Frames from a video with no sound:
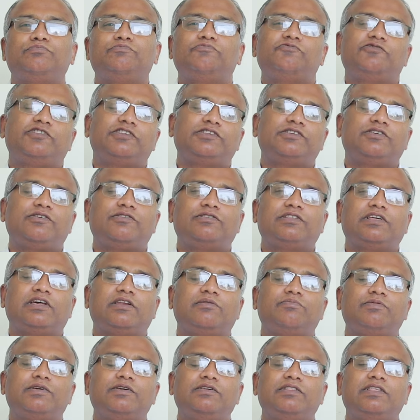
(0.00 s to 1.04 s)

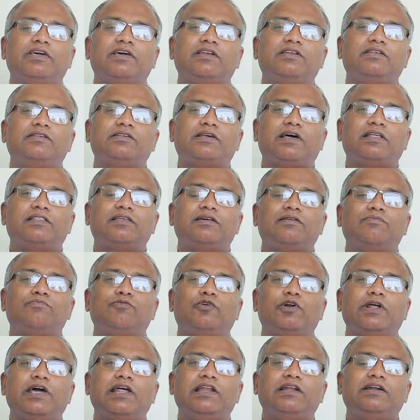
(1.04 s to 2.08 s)
physiotherapy, there is other
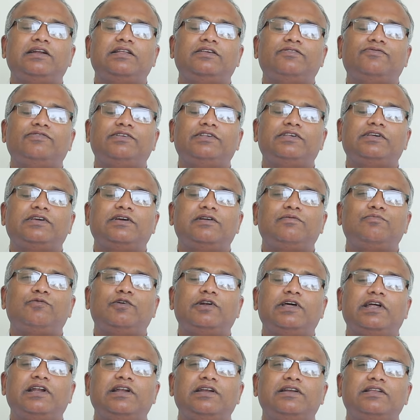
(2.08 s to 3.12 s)
modalities, physical
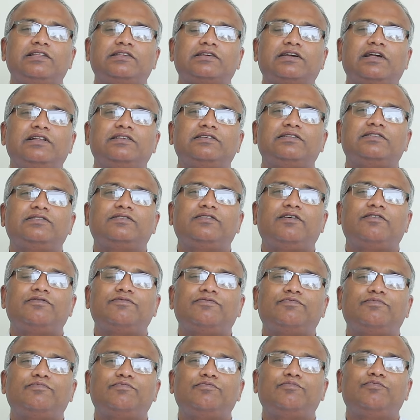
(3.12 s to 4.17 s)
modalities consist
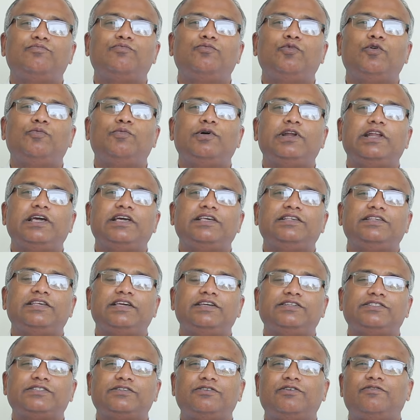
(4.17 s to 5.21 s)
of
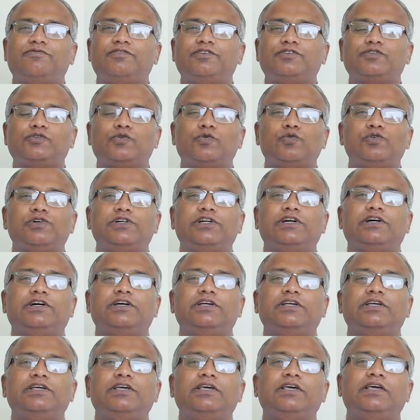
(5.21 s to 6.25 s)
mobilization of the shoulder.
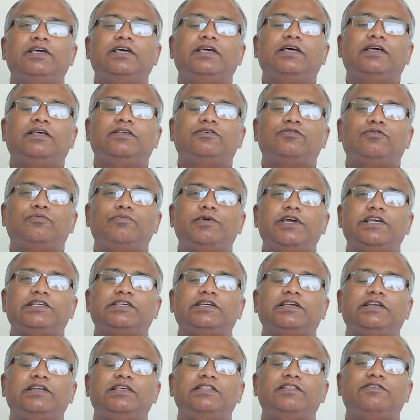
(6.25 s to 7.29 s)
So
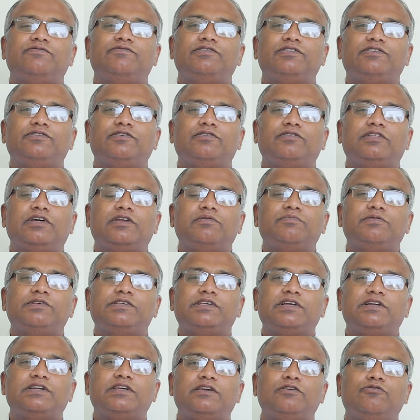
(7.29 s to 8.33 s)
basically in the physiotherapy
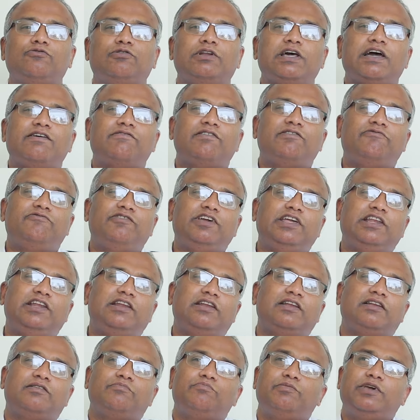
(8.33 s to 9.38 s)
center, you will have a
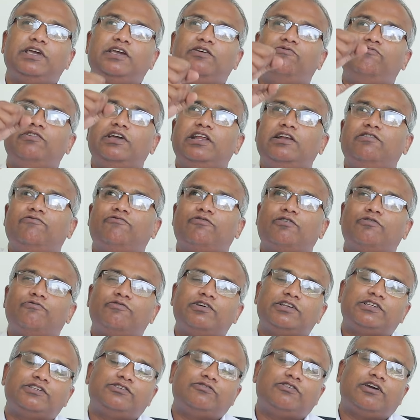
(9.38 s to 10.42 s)
wheel, big wheel for
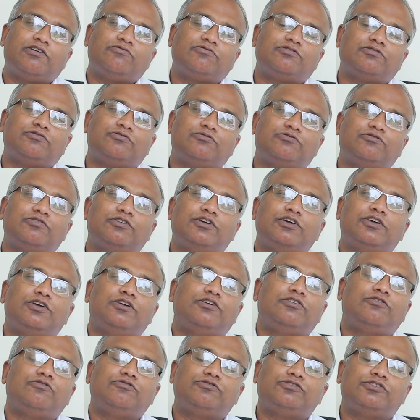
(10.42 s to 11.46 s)
which you have to
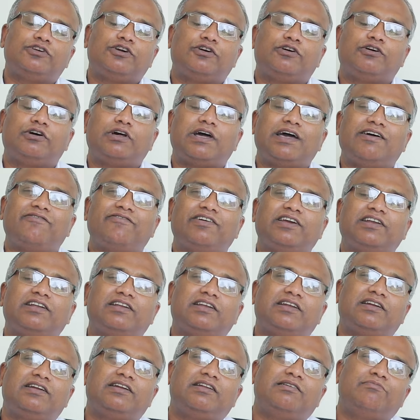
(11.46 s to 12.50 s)
use your
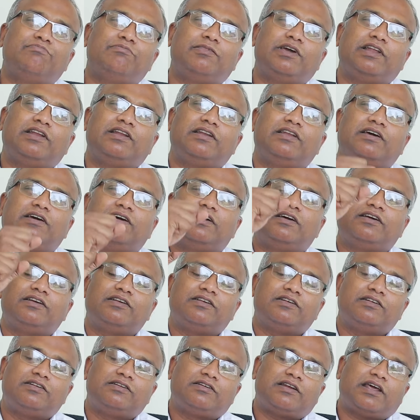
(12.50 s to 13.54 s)
affected limb and
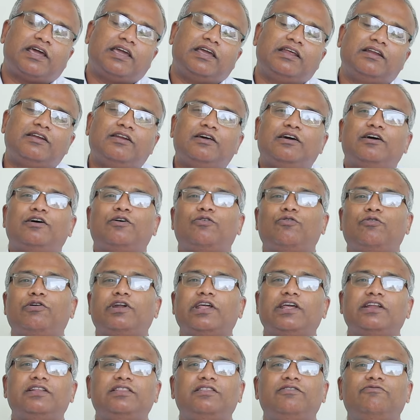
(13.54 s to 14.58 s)
try and
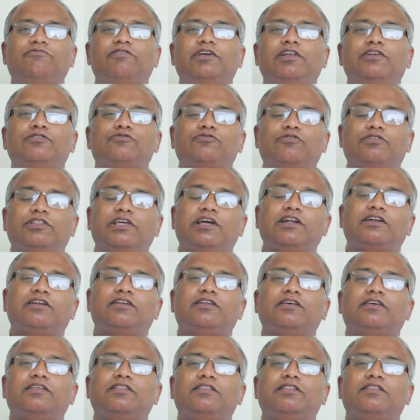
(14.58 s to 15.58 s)
rotate the wheel so that